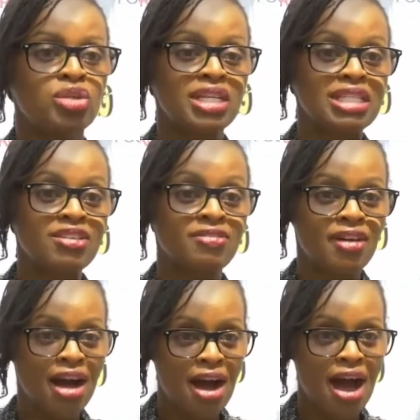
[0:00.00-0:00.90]

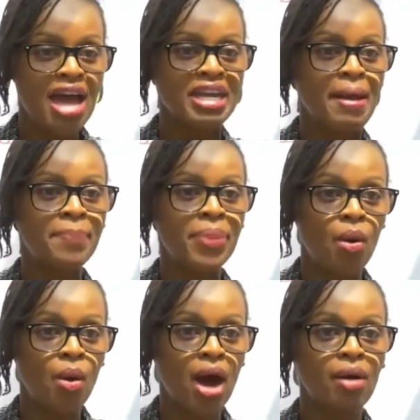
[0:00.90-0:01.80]
transfer and
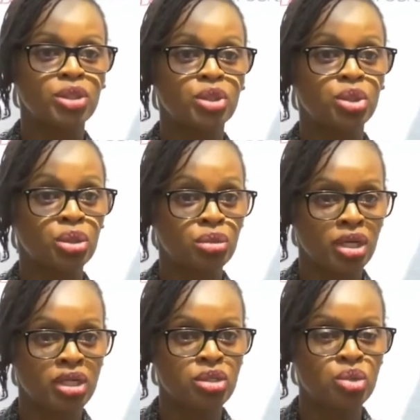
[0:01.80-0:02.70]
empower our
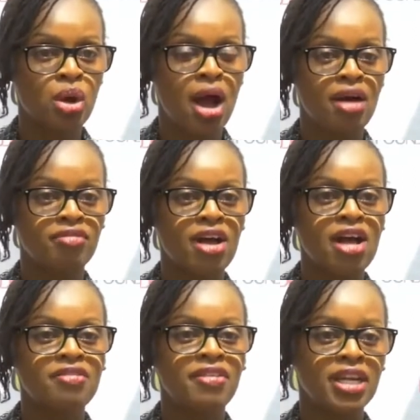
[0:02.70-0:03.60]
children to have
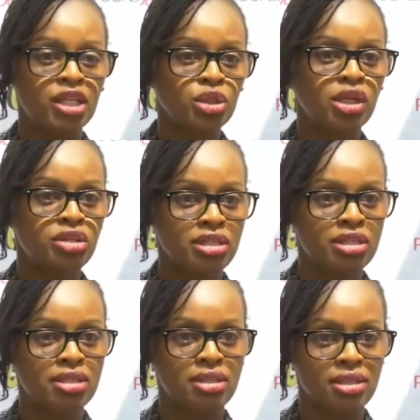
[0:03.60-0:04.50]
financial
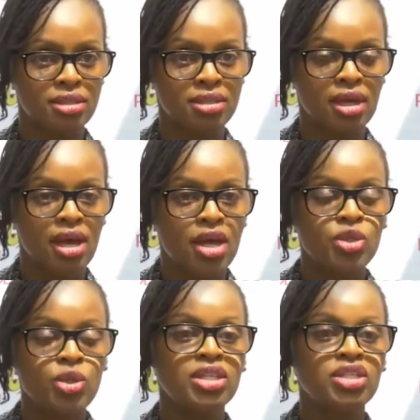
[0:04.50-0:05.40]
literacy skills.
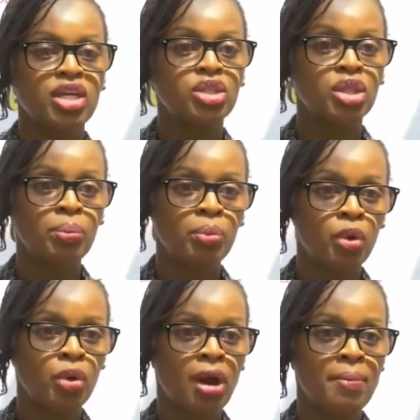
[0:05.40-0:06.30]
So the Cha-Ching
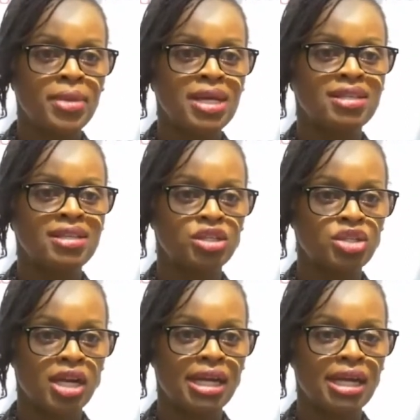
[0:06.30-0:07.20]
program
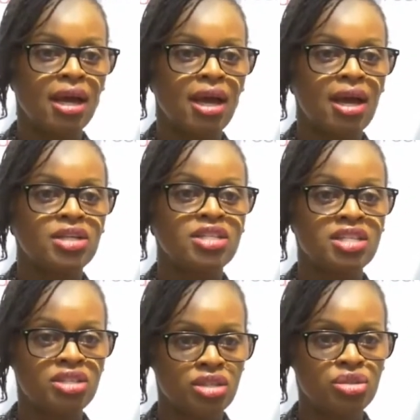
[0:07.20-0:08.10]
essentially
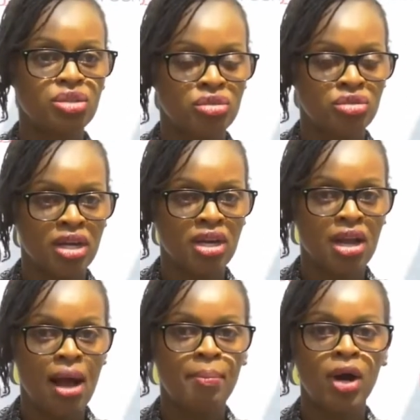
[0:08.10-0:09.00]
teaches children
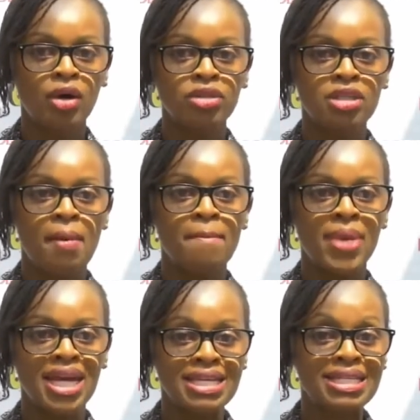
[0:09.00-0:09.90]
about
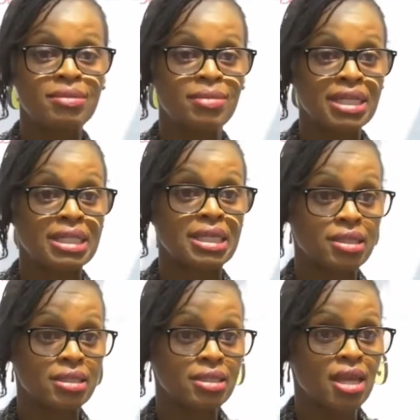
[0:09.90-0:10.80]
money smart
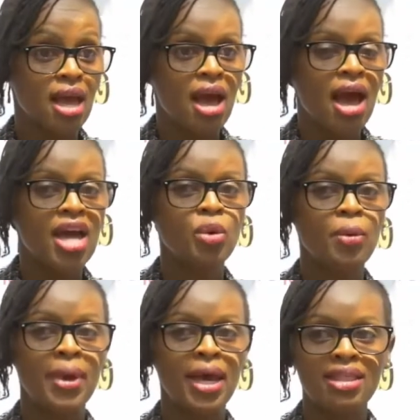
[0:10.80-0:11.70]
skills. And
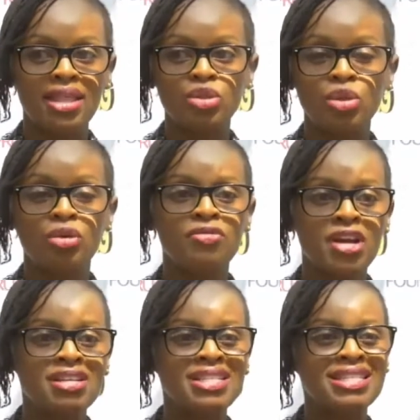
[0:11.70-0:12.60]
we peg that on
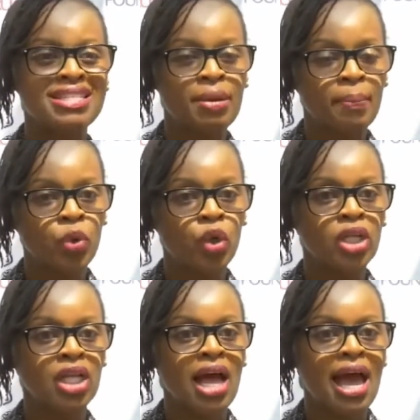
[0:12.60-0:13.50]
very
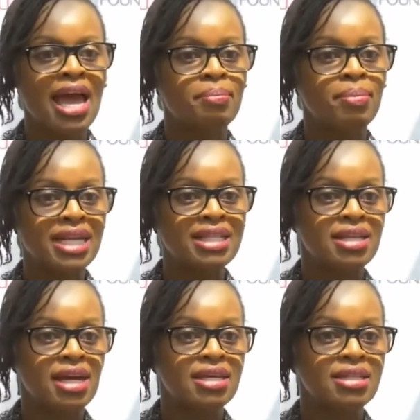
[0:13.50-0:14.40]
simple and bite
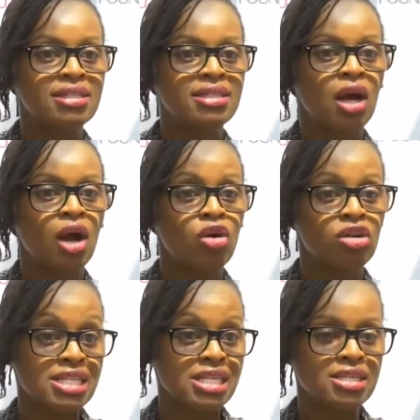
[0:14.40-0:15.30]
sized
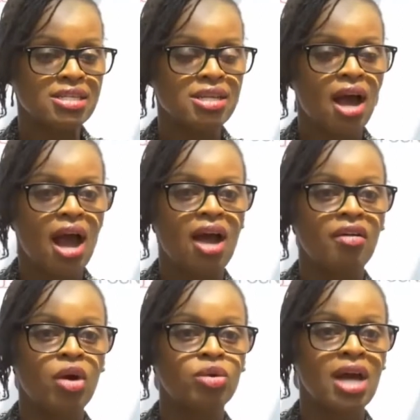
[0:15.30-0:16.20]
content
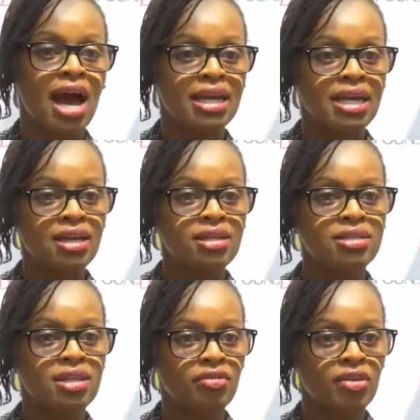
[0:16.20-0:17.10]
around earning,
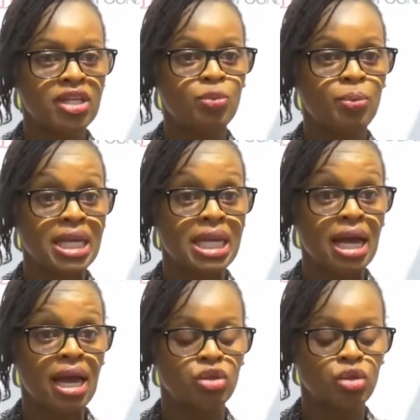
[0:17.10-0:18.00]
saving,
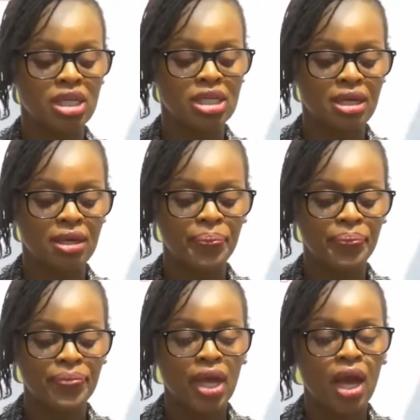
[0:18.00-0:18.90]
spending, and donating.
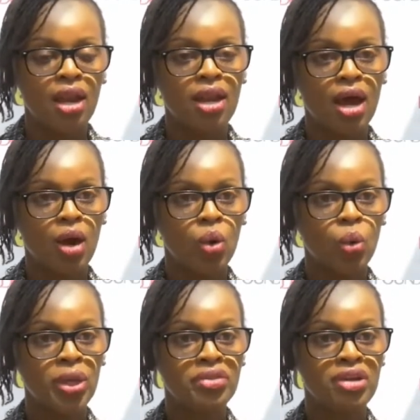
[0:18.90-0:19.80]
Now,
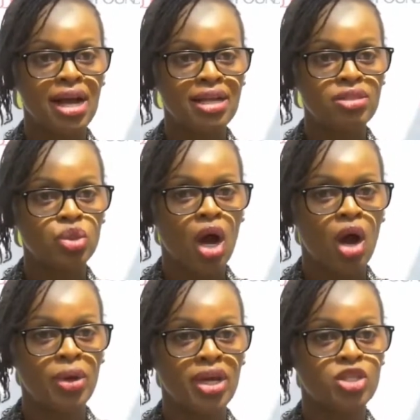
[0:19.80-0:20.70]
with regards to
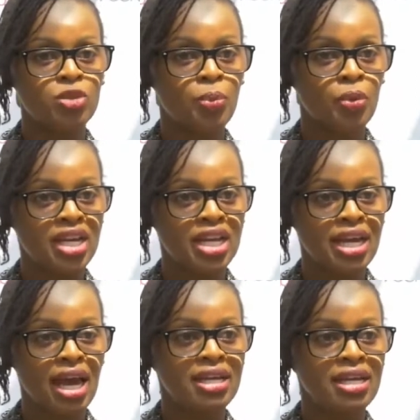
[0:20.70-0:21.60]
how we are
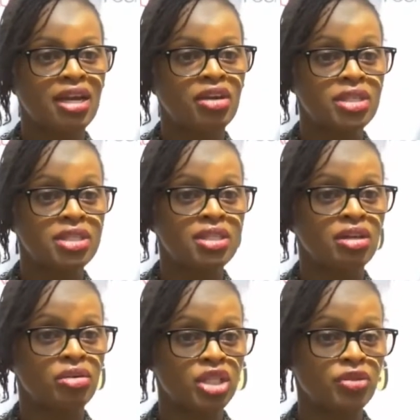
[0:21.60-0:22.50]
spreading and
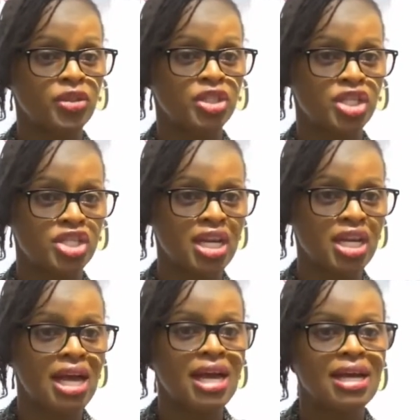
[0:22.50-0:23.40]
increasing reach for
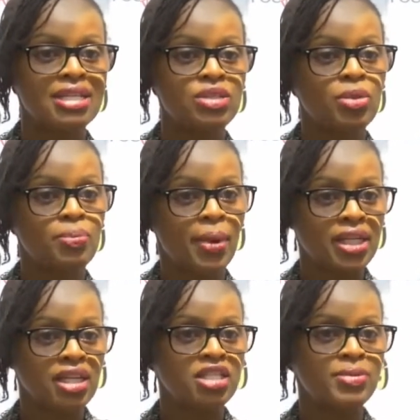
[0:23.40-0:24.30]
Cha-Ching, it's with
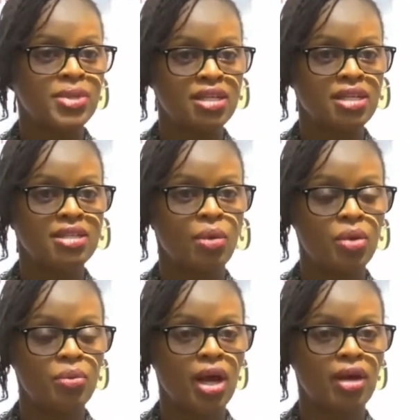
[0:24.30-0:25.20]
partnerships such as the
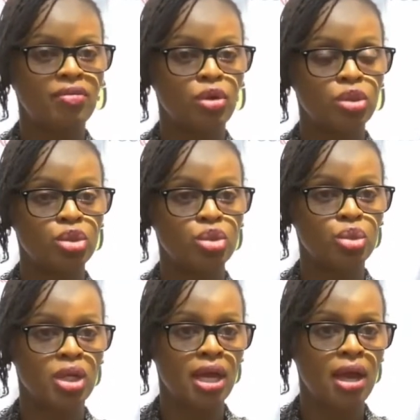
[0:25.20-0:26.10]
one we have launched
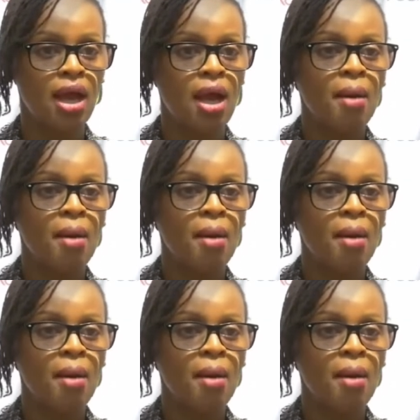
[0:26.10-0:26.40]
today,